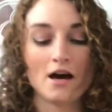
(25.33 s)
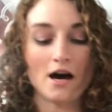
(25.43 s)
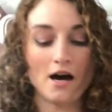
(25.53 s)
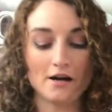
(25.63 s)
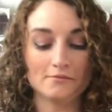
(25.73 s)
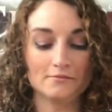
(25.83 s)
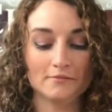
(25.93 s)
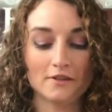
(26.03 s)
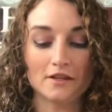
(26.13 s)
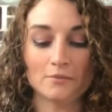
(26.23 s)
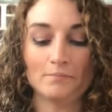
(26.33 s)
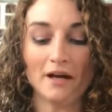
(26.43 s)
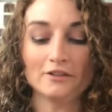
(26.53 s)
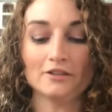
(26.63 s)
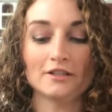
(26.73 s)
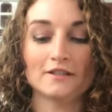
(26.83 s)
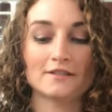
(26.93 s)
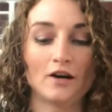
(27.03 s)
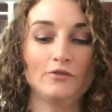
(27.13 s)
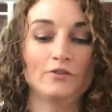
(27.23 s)
The bundle
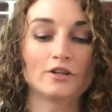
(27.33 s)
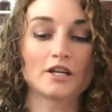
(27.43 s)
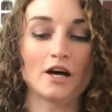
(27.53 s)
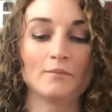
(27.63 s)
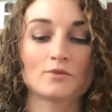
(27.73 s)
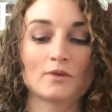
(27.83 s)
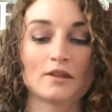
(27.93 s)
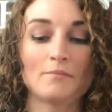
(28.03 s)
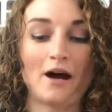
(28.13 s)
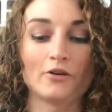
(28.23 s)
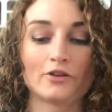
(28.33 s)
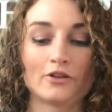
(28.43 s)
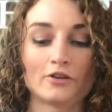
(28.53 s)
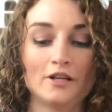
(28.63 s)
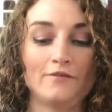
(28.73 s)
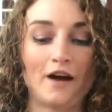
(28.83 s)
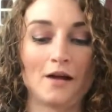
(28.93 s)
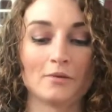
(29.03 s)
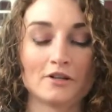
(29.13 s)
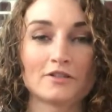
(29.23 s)
itself only comes with about 30
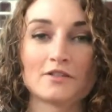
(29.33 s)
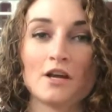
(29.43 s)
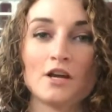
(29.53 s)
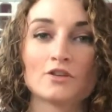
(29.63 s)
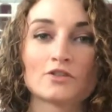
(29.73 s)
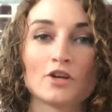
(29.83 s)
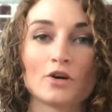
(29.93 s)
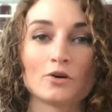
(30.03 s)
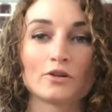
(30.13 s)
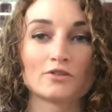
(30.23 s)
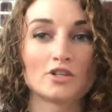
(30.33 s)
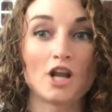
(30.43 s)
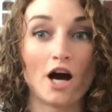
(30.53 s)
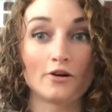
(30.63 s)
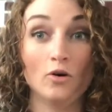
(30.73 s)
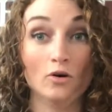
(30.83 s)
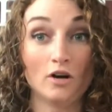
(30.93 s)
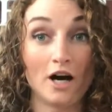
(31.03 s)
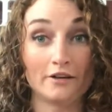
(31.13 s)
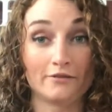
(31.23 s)
fibers, so there's not a whole
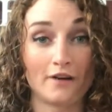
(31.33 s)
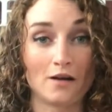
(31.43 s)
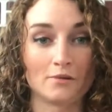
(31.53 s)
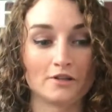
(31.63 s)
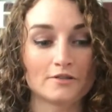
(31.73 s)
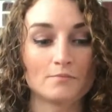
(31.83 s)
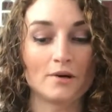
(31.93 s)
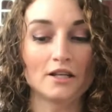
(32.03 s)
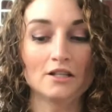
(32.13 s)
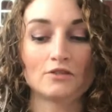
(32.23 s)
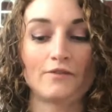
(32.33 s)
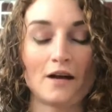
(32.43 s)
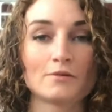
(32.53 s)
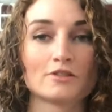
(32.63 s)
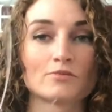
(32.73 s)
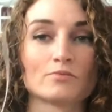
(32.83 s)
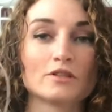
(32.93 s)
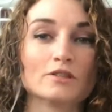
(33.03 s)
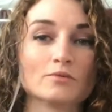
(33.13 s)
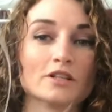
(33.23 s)
lot of fibers, but each fiber is
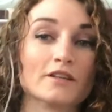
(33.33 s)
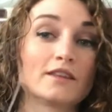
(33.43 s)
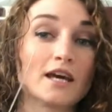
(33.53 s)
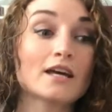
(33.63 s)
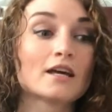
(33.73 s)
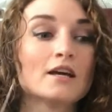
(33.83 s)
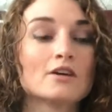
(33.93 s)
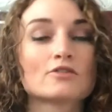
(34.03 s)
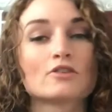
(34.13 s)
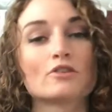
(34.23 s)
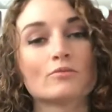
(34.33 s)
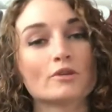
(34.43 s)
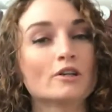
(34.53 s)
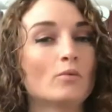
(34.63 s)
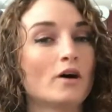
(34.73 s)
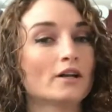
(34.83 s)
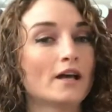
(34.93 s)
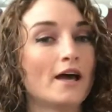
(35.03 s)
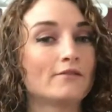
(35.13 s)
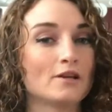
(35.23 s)
really, really thick, so you don't really want a
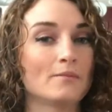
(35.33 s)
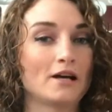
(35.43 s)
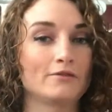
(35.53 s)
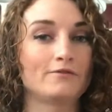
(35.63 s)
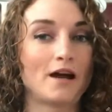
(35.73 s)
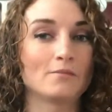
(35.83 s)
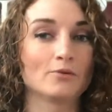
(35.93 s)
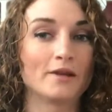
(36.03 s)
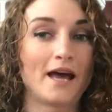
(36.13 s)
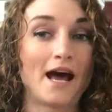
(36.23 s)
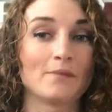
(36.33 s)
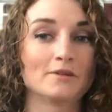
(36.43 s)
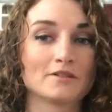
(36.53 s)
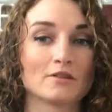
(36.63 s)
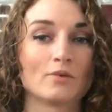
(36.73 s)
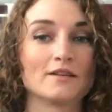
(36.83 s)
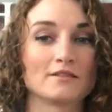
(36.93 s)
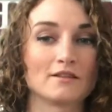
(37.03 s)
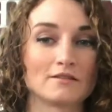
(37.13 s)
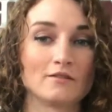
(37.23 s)
heavy amount of fiber when that happens, otherwise
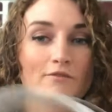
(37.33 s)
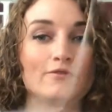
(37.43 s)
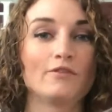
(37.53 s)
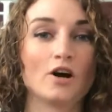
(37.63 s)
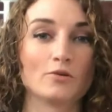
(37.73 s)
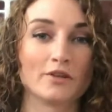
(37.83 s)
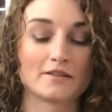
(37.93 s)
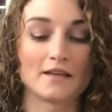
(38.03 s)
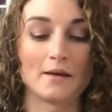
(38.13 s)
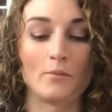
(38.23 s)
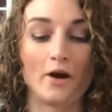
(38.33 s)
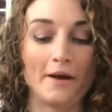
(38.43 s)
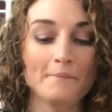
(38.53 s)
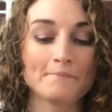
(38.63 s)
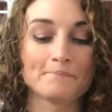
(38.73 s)
it doesn't flow the same way.